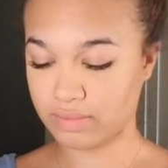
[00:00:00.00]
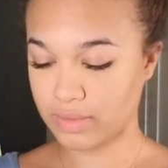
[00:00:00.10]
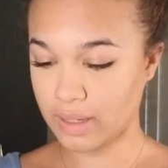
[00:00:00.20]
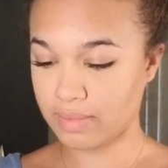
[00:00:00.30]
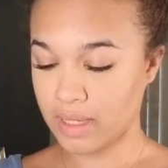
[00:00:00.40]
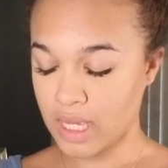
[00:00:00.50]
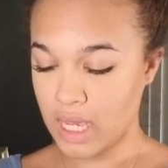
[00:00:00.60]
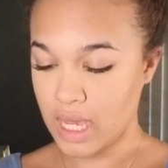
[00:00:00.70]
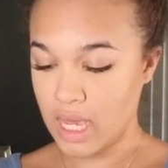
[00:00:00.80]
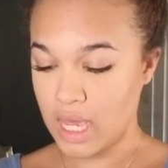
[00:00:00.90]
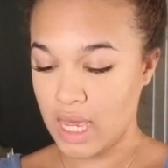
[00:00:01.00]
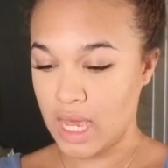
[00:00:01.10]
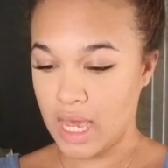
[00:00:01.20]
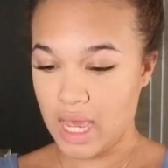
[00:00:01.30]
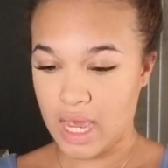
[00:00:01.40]
Yep.
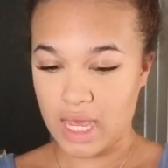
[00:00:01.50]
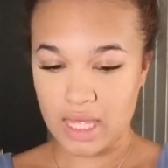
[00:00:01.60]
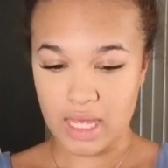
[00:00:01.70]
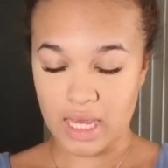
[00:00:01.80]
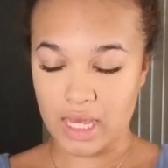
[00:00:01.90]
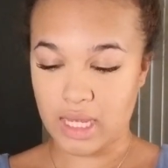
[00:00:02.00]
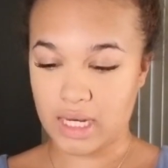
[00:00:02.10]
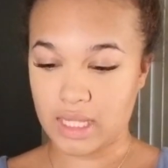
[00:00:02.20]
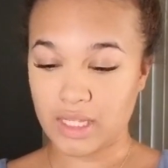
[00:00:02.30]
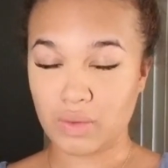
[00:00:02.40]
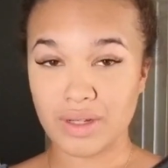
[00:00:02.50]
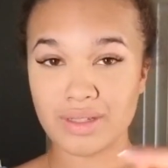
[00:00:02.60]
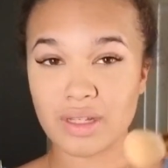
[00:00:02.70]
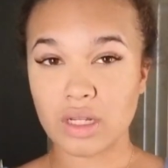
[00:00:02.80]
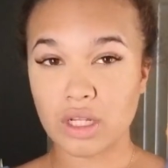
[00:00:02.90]
And this
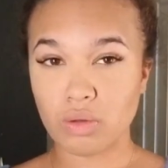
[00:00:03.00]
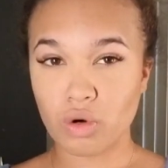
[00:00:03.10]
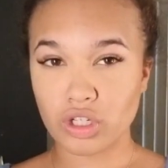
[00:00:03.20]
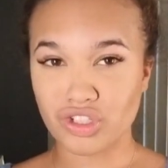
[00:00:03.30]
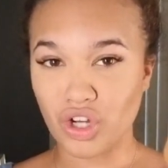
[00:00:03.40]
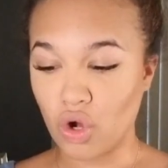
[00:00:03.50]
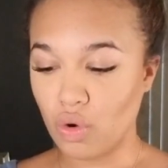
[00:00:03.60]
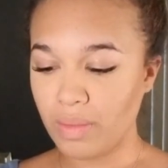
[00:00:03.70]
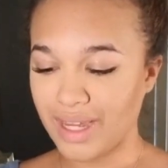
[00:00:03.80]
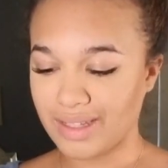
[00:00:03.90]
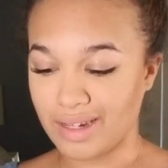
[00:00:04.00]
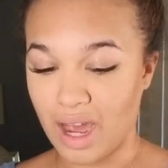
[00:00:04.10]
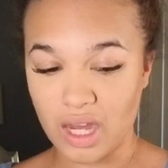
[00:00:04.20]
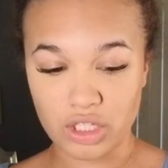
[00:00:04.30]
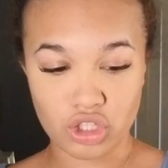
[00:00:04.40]
one's a little more dome. It's
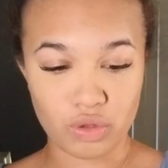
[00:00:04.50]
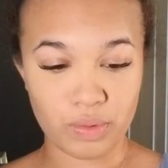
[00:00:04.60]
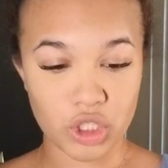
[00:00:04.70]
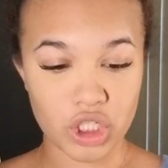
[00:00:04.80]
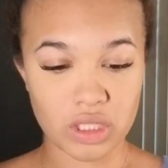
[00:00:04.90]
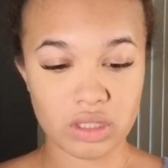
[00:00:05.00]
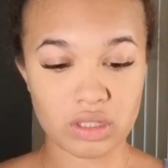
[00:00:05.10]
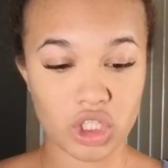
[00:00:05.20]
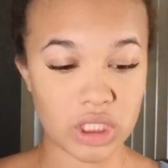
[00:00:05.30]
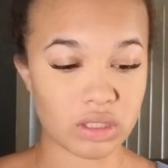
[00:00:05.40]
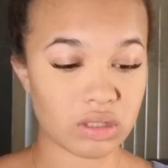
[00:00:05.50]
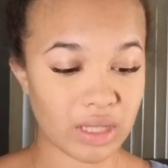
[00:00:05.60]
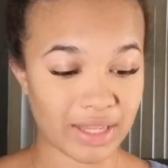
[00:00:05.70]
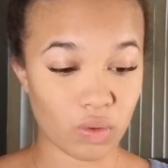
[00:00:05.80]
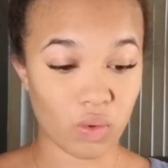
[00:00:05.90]
not super chiseled
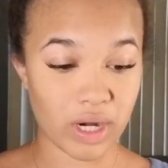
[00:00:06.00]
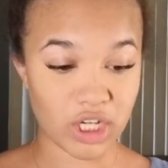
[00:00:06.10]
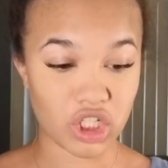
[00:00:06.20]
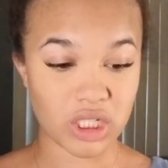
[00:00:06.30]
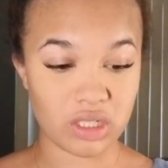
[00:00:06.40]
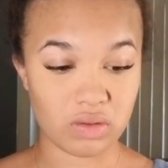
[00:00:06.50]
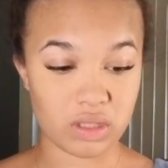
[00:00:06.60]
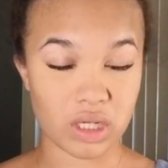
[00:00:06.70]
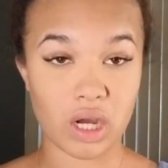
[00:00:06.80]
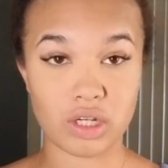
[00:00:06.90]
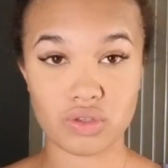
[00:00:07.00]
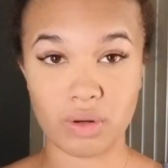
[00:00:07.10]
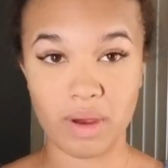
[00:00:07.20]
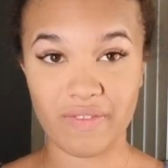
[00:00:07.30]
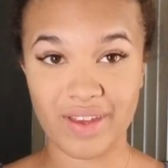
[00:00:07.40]
like the one I just used to contour
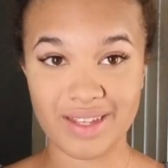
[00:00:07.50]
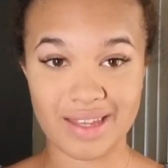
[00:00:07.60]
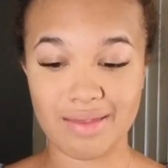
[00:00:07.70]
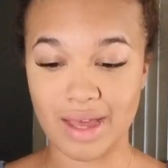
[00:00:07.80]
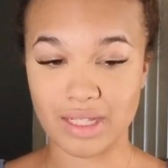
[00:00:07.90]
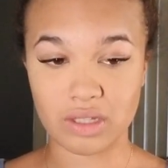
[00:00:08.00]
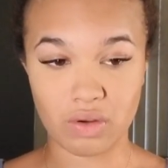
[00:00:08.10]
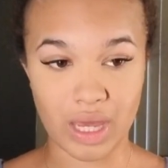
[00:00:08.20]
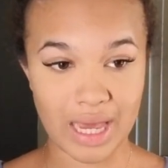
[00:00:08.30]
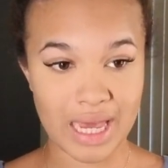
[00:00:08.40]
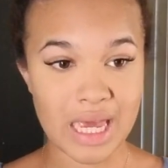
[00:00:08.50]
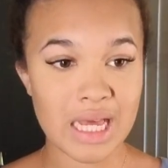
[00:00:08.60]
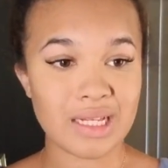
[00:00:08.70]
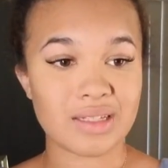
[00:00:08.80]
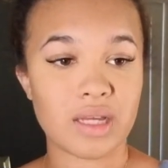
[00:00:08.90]
my face, and that's okay.
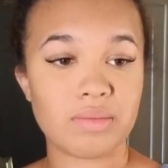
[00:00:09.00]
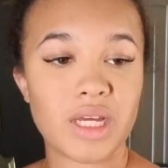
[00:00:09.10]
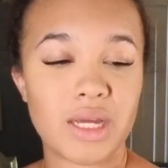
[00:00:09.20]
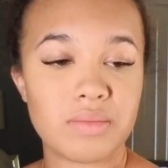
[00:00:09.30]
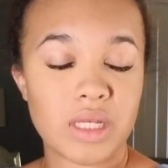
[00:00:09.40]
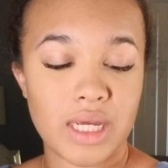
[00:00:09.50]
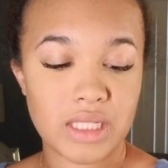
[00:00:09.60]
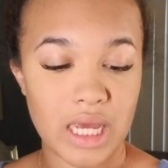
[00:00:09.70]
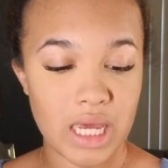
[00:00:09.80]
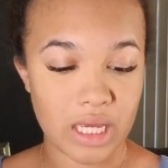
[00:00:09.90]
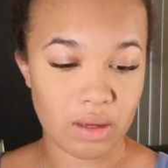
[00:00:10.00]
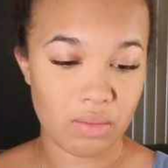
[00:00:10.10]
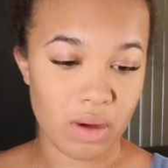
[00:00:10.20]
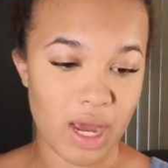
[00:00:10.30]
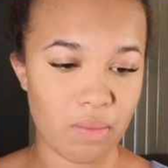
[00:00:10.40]
Sometimes I take
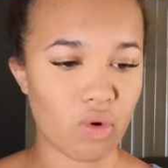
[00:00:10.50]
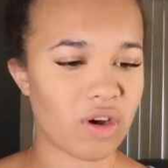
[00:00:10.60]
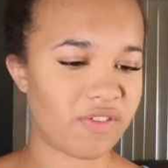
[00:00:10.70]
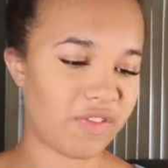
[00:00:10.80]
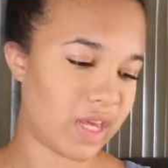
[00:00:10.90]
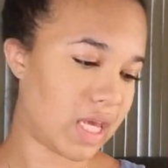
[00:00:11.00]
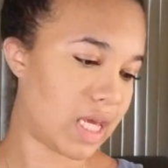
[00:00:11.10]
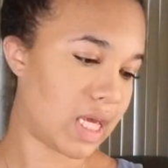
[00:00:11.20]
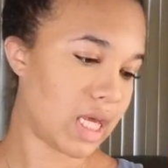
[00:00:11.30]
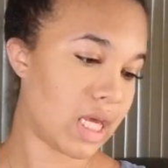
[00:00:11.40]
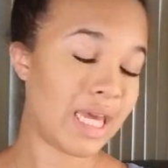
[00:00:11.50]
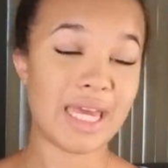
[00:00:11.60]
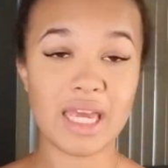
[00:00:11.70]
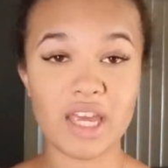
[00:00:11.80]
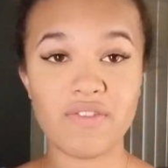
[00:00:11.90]
my Morphe
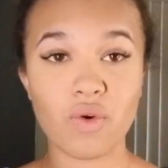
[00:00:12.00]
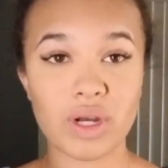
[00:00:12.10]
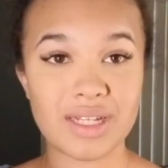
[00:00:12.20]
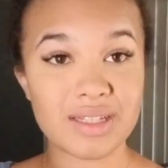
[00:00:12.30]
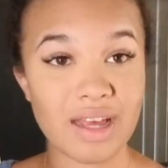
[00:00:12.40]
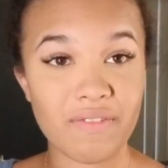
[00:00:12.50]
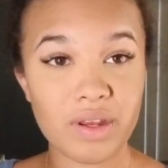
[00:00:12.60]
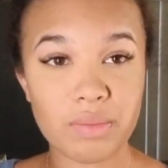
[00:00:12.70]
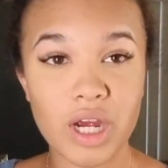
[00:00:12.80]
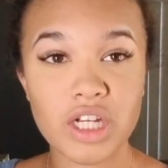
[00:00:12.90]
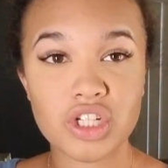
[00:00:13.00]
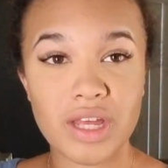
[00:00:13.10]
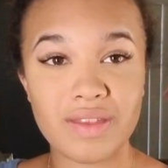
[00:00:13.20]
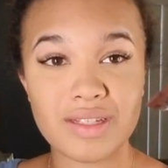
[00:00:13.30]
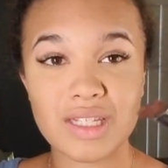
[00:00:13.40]
E47 brush,
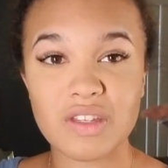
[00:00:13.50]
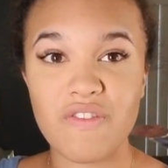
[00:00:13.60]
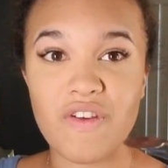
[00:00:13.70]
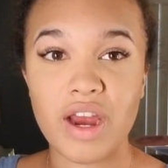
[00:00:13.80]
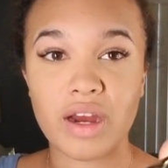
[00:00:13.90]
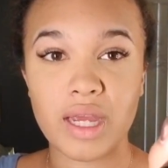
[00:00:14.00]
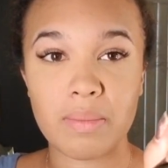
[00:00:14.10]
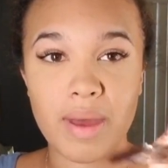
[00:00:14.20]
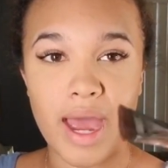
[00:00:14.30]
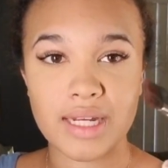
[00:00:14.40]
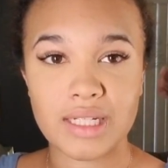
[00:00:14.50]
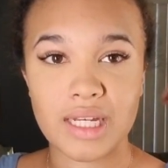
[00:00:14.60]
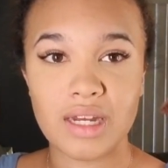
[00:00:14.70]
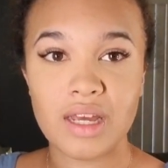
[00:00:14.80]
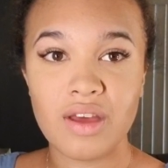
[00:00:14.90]
and this is very
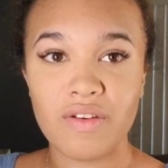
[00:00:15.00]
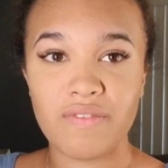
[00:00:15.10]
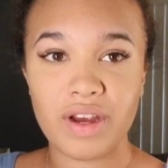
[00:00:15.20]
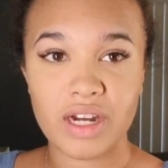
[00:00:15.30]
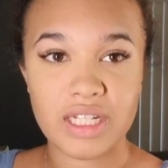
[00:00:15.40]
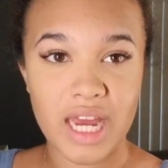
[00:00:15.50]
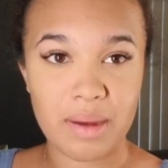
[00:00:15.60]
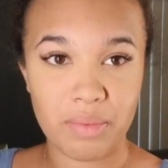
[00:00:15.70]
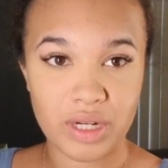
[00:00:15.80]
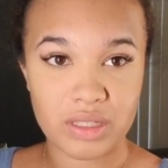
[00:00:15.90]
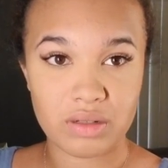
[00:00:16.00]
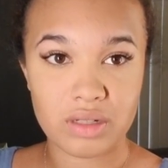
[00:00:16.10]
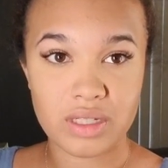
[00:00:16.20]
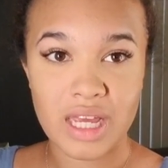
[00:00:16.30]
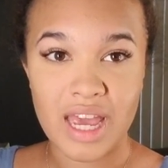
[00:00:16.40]
compacted, very tight
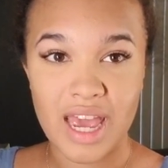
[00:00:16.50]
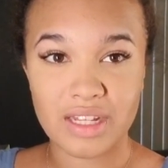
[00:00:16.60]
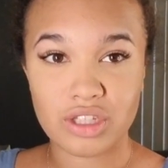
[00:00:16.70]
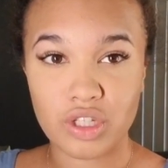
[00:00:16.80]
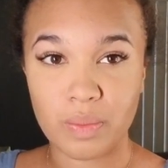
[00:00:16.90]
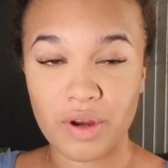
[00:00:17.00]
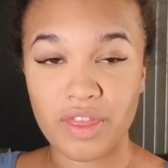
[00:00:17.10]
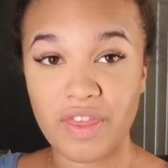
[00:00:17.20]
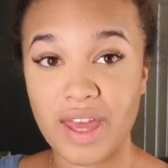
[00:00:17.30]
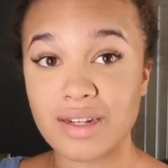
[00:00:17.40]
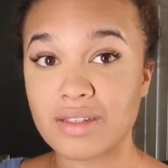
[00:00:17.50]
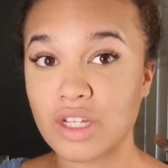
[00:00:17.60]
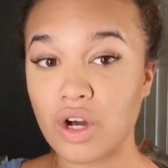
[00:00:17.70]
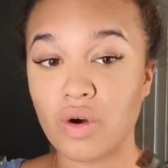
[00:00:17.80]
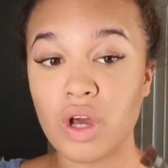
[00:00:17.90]
bristles, and super thin.
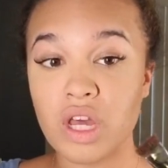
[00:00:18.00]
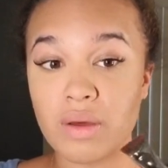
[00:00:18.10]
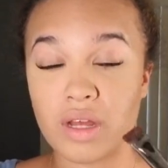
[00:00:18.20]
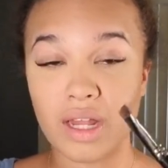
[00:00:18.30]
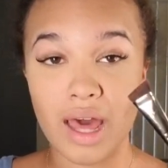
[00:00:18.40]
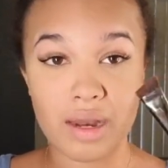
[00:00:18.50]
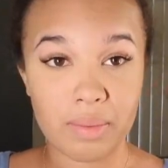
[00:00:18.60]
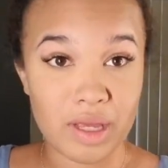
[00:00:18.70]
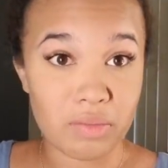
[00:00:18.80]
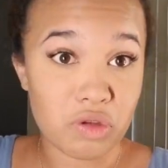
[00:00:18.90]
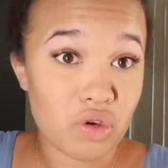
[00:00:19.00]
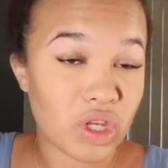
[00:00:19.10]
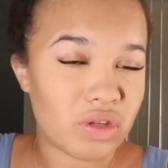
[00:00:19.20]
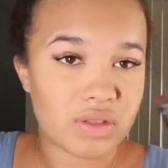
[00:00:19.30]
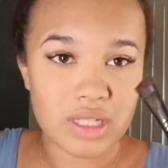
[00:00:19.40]
So a lot of people, you can
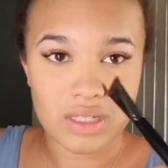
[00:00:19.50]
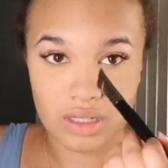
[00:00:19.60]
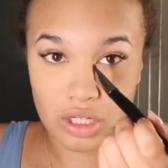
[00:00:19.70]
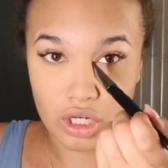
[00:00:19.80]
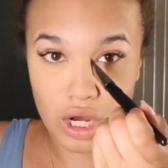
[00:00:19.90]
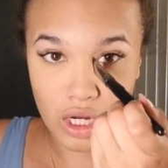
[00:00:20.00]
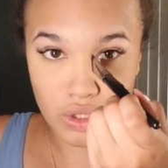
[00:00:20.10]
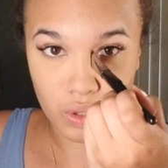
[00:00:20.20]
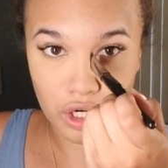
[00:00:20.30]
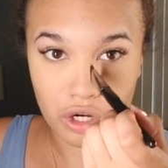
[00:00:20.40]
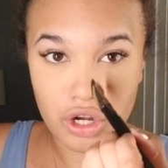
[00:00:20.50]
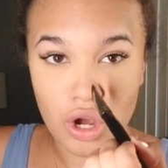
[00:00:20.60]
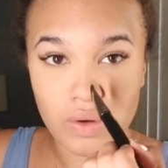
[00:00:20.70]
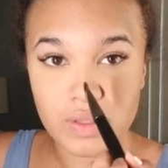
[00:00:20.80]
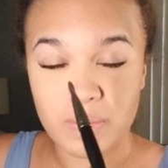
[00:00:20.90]
use this to contour your
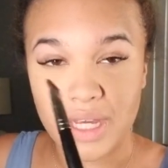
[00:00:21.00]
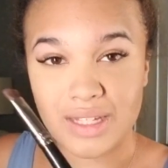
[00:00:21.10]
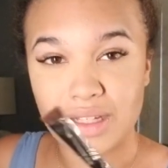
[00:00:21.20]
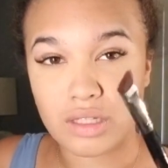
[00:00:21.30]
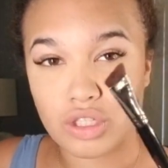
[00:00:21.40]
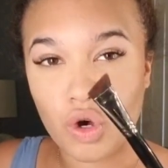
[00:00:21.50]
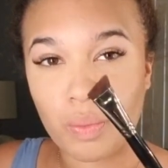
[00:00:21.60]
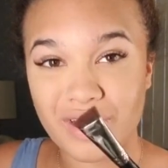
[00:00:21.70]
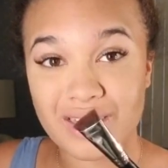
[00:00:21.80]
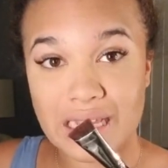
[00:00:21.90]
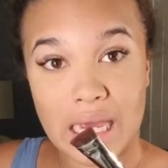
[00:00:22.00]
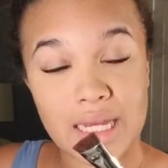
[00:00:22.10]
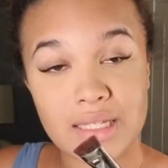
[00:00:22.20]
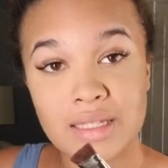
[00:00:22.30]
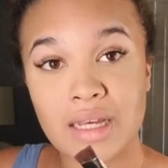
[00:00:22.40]
nose because it's so
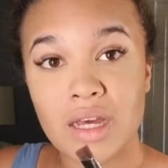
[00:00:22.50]
precise.